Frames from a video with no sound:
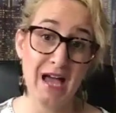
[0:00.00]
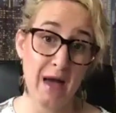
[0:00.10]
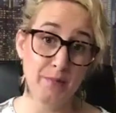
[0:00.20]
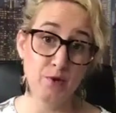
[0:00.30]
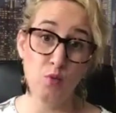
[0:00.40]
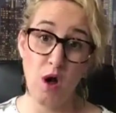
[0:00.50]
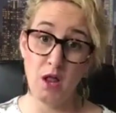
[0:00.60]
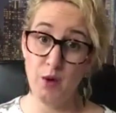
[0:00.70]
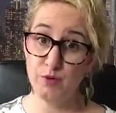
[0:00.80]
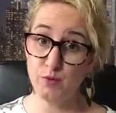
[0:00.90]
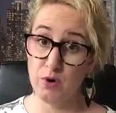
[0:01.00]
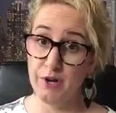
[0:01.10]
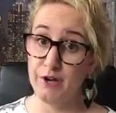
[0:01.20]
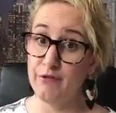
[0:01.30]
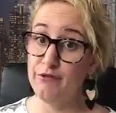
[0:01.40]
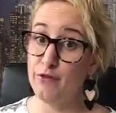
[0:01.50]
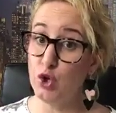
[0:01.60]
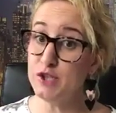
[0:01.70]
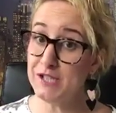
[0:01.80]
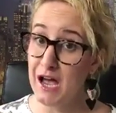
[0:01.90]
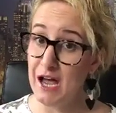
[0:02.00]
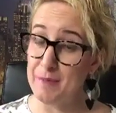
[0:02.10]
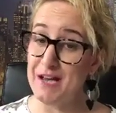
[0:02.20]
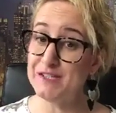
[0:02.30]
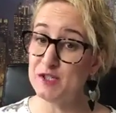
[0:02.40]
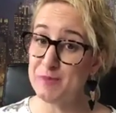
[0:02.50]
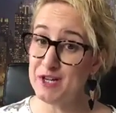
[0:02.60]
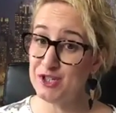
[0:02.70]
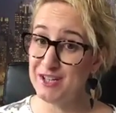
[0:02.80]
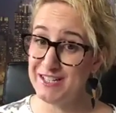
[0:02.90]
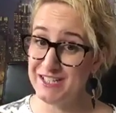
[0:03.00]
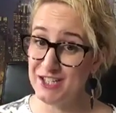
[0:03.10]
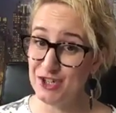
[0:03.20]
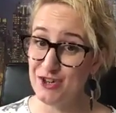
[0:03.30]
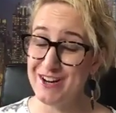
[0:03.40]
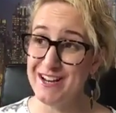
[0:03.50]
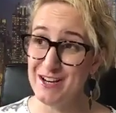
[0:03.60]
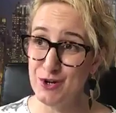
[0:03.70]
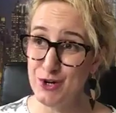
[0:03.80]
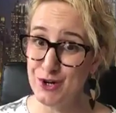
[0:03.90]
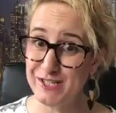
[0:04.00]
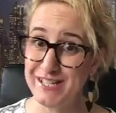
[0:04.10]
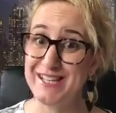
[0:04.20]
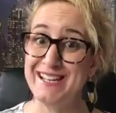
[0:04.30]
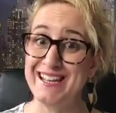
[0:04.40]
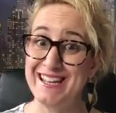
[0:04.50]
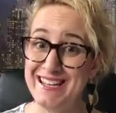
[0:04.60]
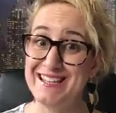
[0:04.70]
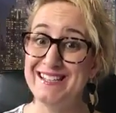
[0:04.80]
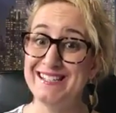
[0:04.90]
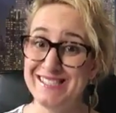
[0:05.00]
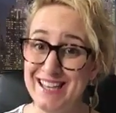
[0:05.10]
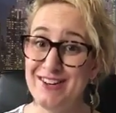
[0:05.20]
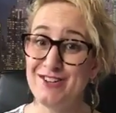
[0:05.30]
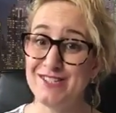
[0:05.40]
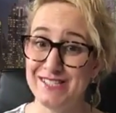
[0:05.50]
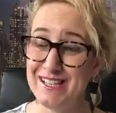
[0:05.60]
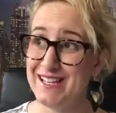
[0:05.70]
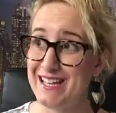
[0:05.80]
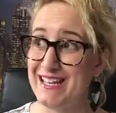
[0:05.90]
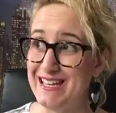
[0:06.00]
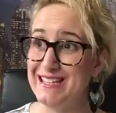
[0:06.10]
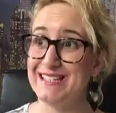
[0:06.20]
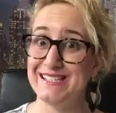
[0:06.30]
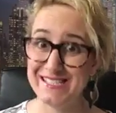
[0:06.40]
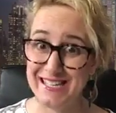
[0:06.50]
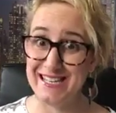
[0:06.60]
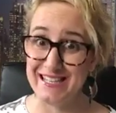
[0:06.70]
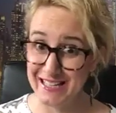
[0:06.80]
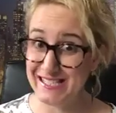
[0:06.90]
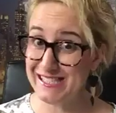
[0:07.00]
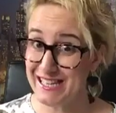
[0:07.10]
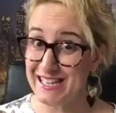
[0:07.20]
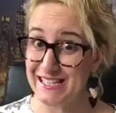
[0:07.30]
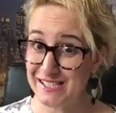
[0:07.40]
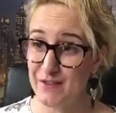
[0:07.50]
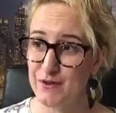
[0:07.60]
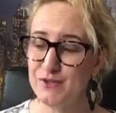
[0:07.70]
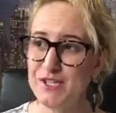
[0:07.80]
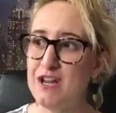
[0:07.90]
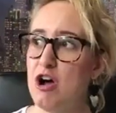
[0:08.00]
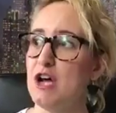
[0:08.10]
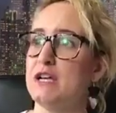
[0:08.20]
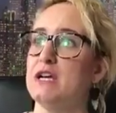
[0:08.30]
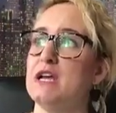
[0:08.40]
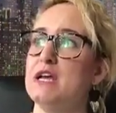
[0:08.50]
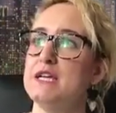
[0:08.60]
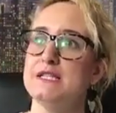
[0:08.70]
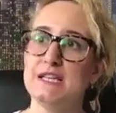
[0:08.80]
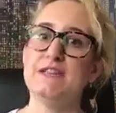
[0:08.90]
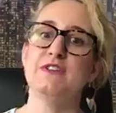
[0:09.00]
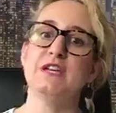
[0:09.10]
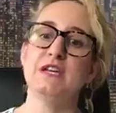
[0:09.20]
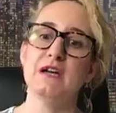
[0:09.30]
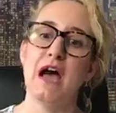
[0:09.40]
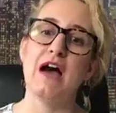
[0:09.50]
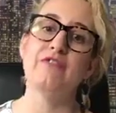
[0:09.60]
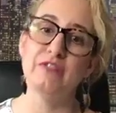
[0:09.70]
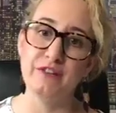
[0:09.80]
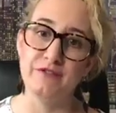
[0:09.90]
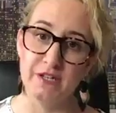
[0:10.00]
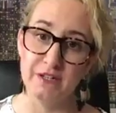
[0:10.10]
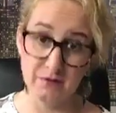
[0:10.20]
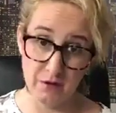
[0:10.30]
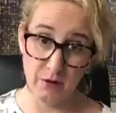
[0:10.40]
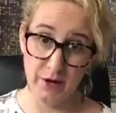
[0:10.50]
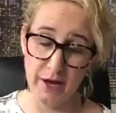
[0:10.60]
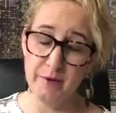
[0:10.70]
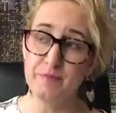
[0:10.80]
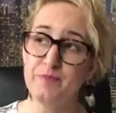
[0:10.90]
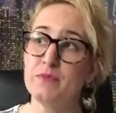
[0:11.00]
happened while I was working full-time as a special ed teacher in New York City, in city stuff you see on TV. I've lived it, okay?